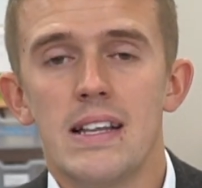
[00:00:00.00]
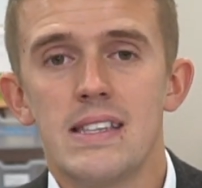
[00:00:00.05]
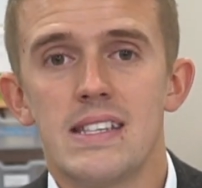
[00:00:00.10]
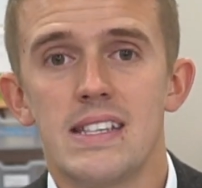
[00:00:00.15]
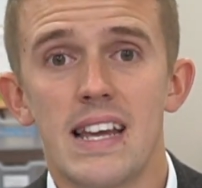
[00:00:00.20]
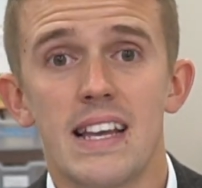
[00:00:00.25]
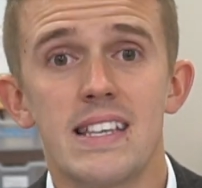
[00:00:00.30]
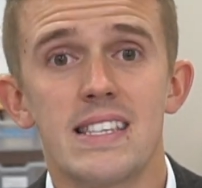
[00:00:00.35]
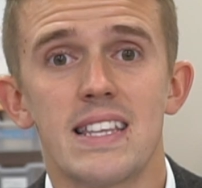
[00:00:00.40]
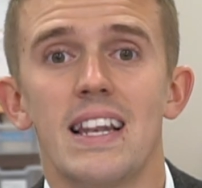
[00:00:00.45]

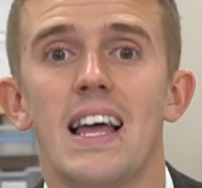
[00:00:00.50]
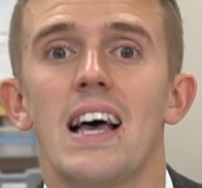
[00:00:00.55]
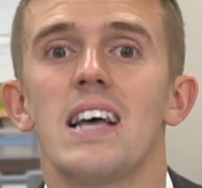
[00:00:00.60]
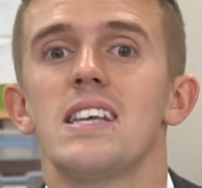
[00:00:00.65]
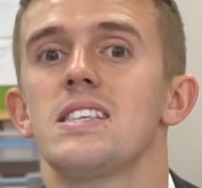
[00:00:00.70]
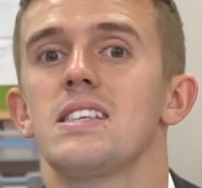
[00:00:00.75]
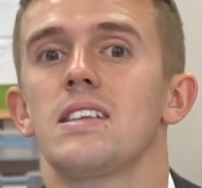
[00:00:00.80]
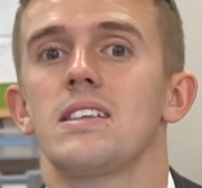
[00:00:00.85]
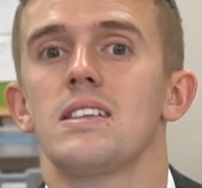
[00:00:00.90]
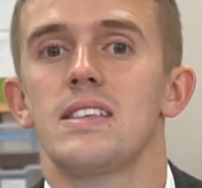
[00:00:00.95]
Today's the
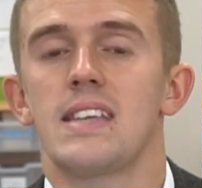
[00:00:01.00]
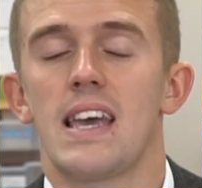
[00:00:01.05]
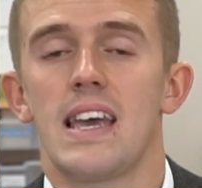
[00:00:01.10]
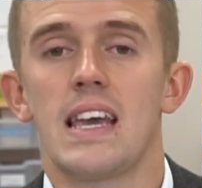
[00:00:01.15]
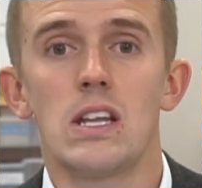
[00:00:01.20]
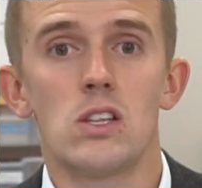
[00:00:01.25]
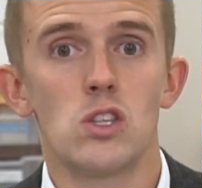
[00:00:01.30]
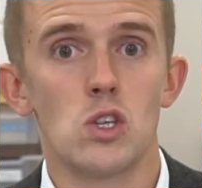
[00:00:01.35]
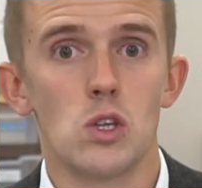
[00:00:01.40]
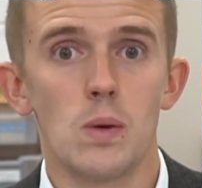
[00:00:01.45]
last
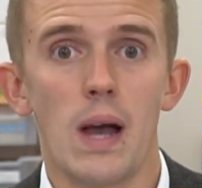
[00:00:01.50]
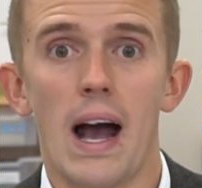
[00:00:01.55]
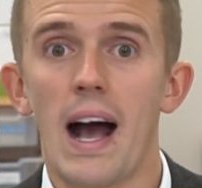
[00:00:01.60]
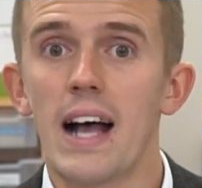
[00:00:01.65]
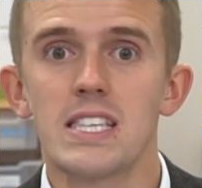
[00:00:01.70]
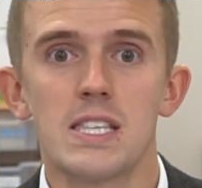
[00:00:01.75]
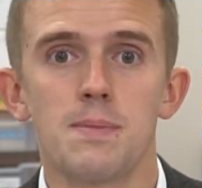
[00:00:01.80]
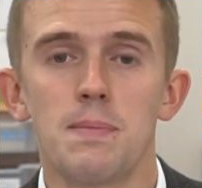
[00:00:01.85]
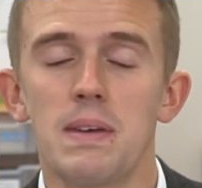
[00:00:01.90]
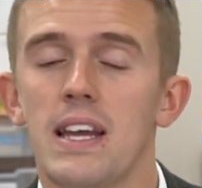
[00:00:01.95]
day to
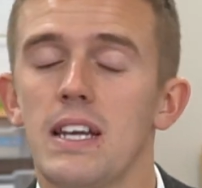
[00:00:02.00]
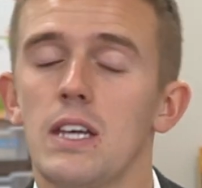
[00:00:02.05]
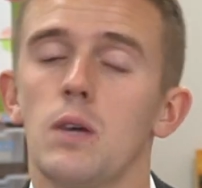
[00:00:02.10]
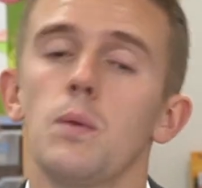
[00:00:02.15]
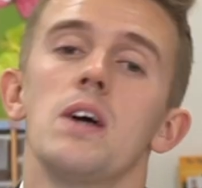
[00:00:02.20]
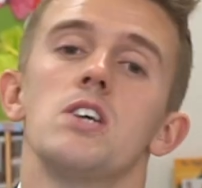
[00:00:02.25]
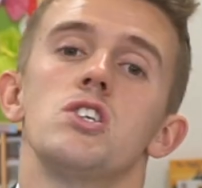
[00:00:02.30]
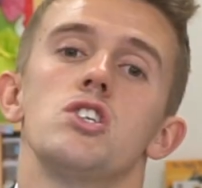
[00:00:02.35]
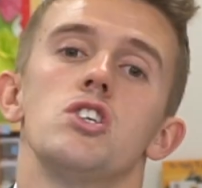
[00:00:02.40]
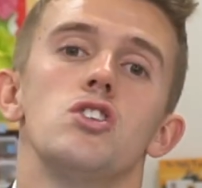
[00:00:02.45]
ask me any
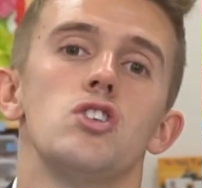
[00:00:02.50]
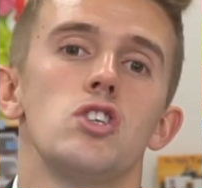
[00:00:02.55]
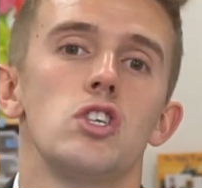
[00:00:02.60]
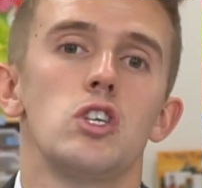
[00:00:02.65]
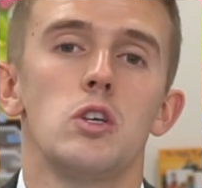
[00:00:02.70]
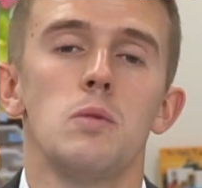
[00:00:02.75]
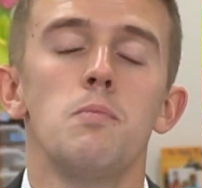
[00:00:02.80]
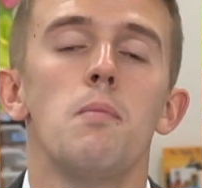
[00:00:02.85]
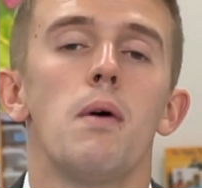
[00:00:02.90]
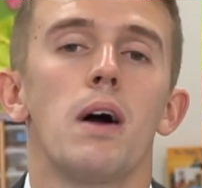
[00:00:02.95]
questions
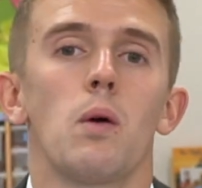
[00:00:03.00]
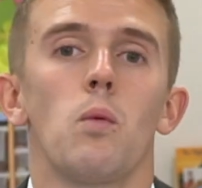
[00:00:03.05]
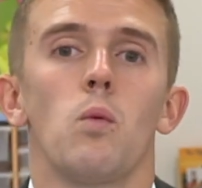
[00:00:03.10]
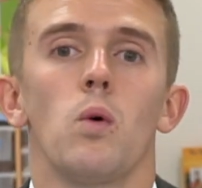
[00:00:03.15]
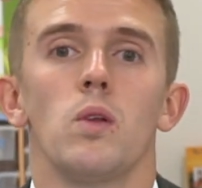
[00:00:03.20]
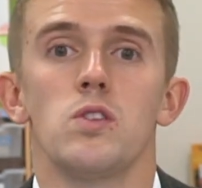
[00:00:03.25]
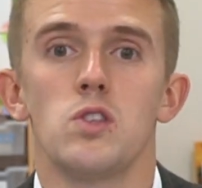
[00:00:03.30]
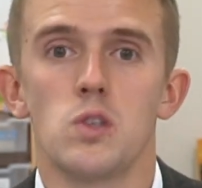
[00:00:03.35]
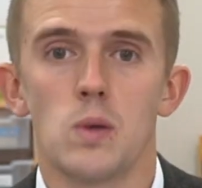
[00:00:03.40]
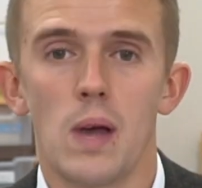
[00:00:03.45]
you might
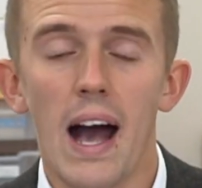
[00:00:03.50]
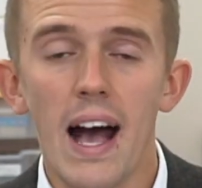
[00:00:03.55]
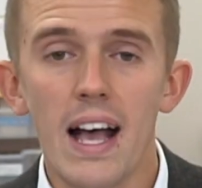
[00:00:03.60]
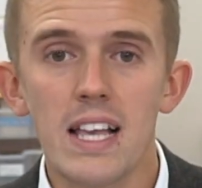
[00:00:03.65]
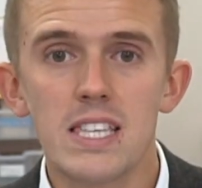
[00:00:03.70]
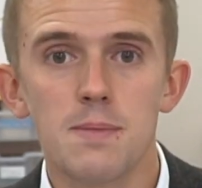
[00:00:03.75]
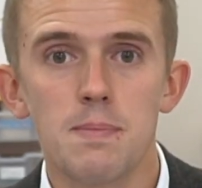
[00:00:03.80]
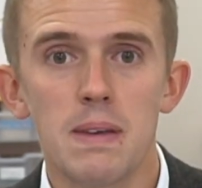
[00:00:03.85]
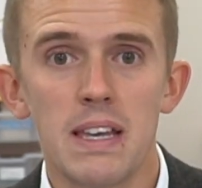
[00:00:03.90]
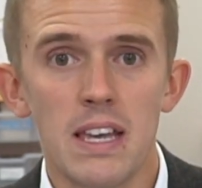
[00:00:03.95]
want to
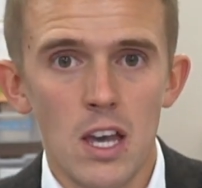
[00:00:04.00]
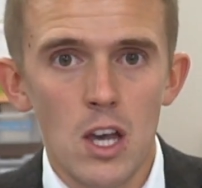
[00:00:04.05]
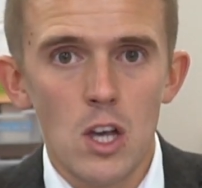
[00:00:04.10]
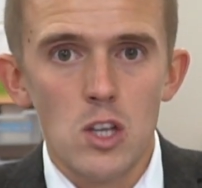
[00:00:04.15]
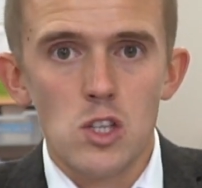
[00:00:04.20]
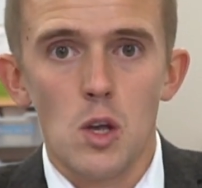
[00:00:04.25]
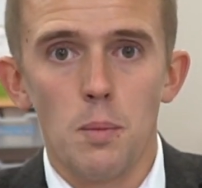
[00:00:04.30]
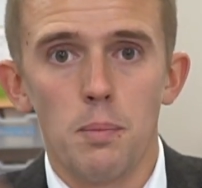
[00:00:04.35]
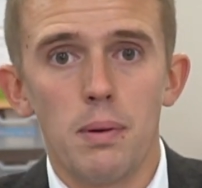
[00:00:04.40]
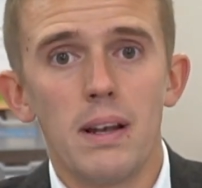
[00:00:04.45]
ask me.
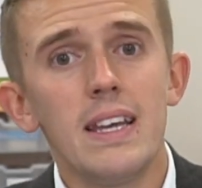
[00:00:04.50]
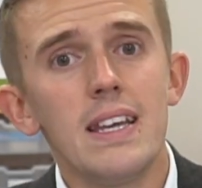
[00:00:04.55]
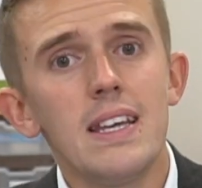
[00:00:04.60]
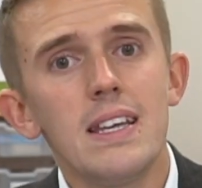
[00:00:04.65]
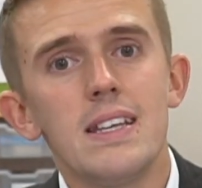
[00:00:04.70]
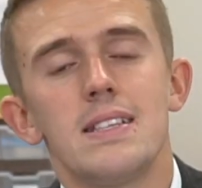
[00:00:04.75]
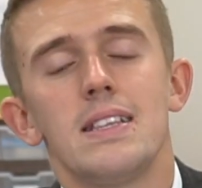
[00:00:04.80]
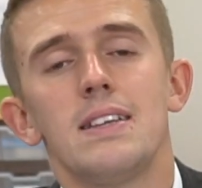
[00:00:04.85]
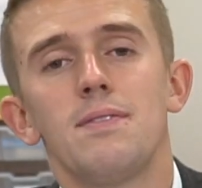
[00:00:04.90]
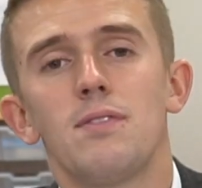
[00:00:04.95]
So
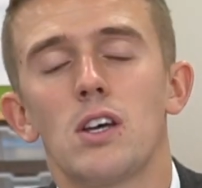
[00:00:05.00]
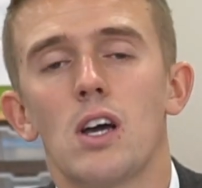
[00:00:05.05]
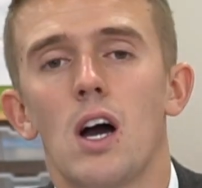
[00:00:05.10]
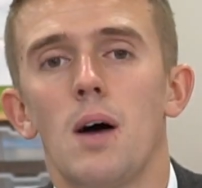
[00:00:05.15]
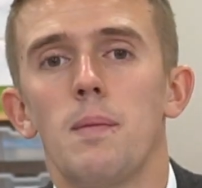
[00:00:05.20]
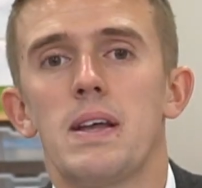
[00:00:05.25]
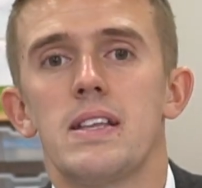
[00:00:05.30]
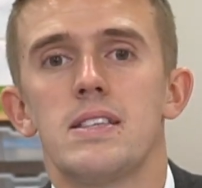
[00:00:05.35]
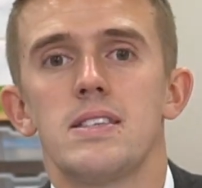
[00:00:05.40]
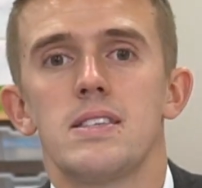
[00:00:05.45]
please leave the
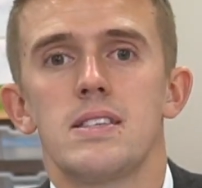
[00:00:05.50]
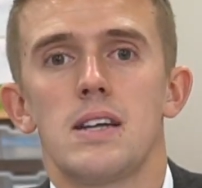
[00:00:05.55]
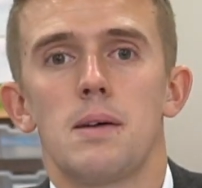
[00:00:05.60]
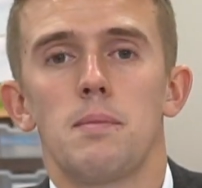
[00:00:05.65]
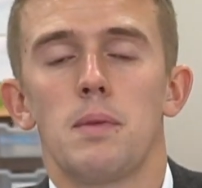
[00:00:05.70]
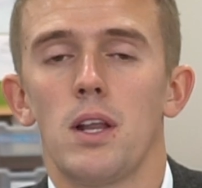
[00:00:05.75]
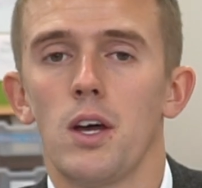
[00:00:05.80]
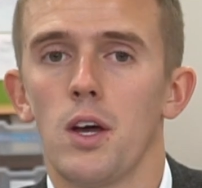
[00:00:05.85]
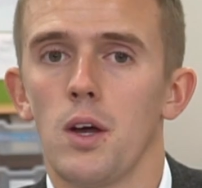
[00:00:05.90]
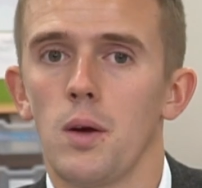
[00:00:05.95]
comments
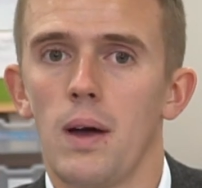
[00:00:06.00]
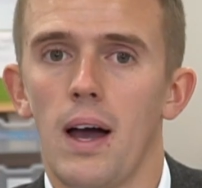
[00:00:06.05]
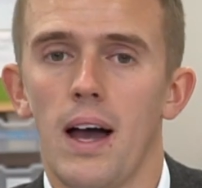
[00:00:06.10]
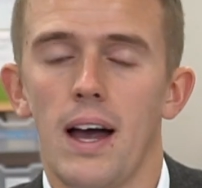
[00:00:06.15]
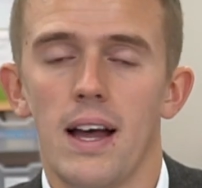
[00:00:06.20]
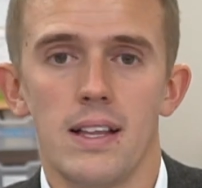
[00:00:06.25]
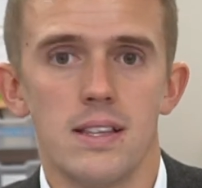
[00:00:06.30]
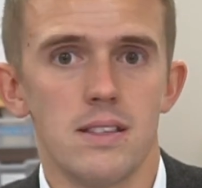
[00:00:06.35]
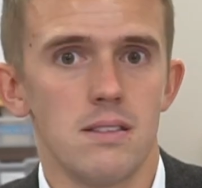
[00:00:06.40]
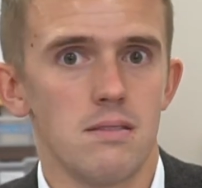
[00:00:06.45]
down below
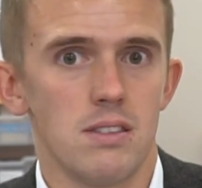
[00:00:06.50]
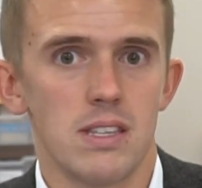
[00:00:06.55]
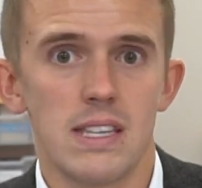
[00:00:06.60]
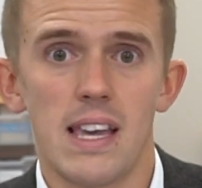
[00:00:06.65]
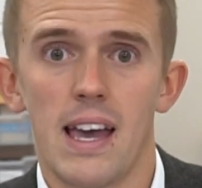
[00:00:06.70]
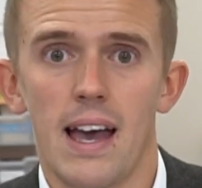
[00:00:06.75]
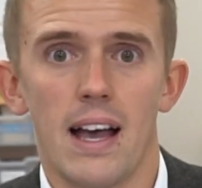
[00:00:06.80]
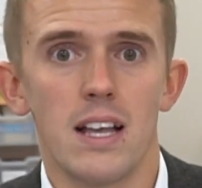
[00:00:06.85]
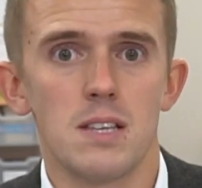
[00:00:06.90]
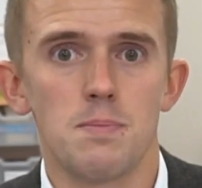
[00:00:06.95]
and
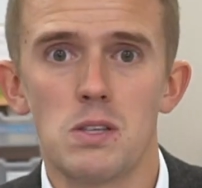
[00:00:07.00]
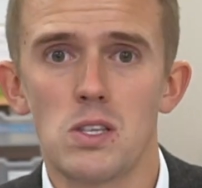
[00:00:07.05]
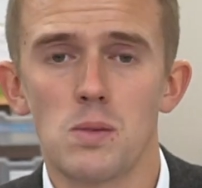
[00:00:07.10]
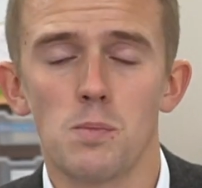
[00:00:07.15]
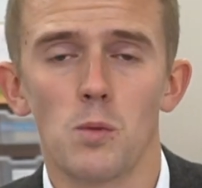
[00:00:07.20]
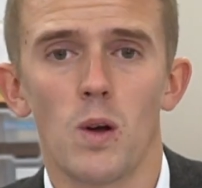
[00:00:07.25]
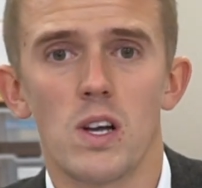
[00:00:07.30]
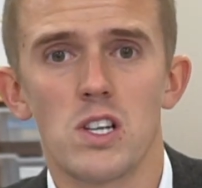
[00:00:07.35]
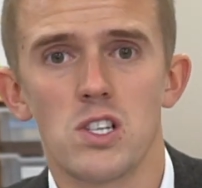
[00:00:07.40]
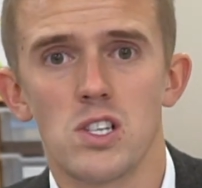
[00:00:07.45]
yeah, ask me
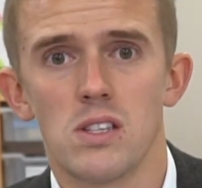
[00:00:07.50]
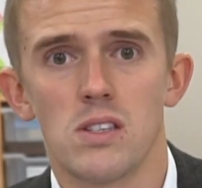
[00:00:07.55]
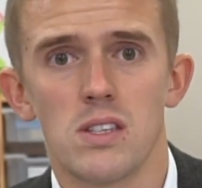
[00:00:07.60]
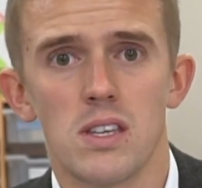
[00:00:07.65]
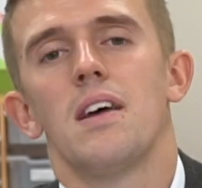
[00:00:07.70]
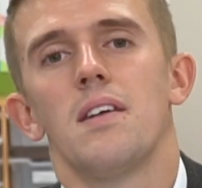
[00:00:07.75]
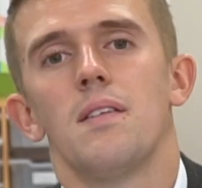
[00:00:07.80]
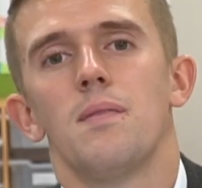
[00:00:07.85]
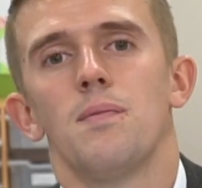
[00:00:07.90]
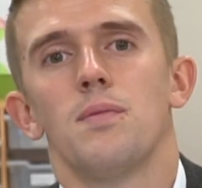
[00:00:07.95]
some questions.